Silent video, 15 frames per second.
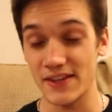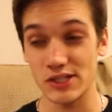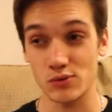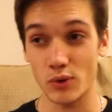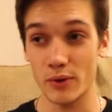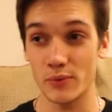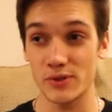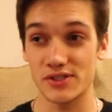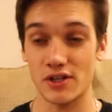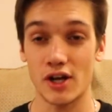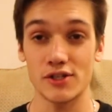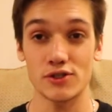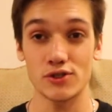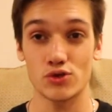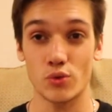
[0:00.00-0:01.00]
This one was
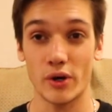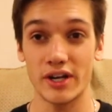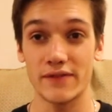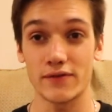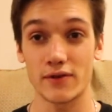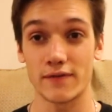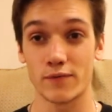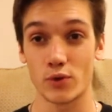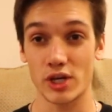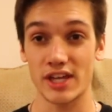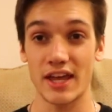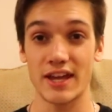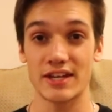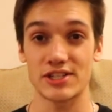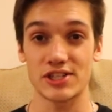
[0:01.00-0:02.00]
$120 for a
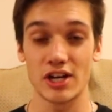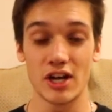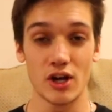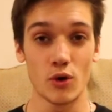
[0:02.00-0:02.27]
48 inch,